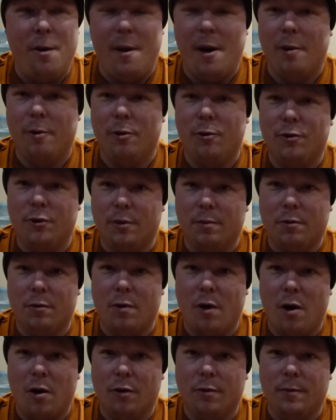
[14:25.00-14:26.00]
Maybe there was something
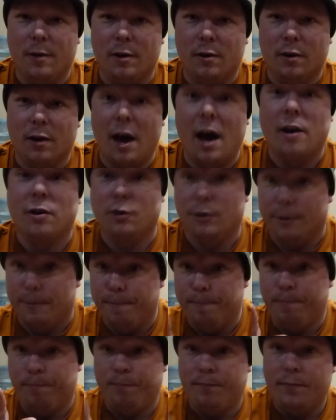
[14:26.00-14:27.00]
wrong with me actually,
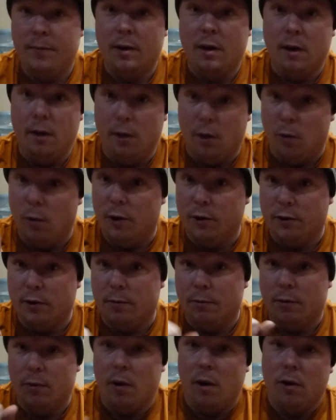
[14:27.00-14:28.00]
there was
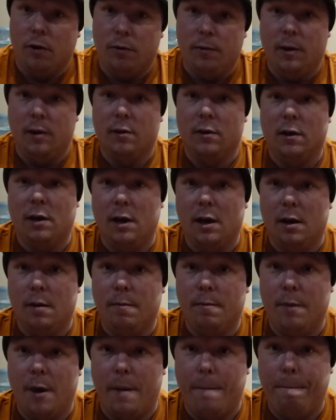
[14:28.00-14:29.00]
something wrong with me as a kid,
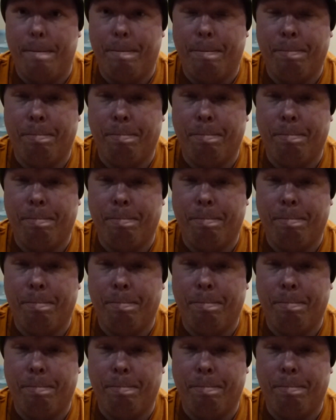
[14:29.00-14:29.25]
but